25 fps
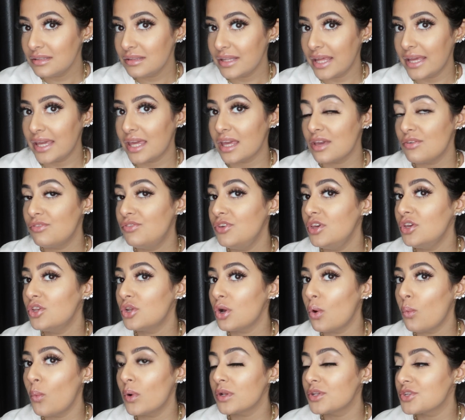Like if you
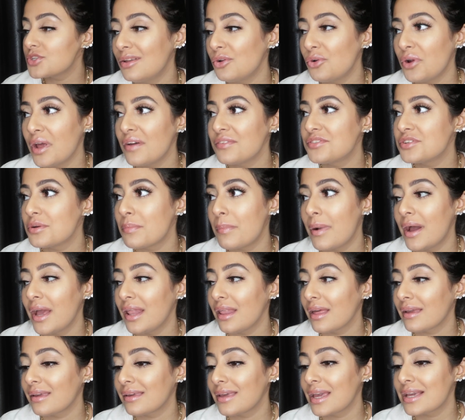don't want to, you don't have to buy
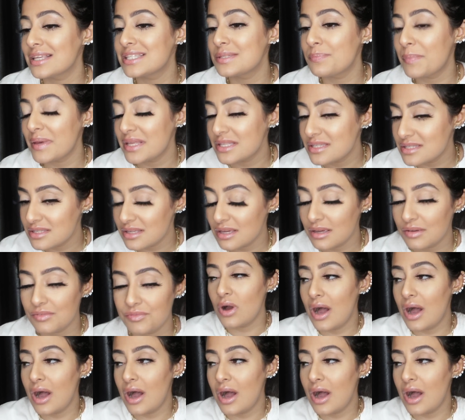like expensive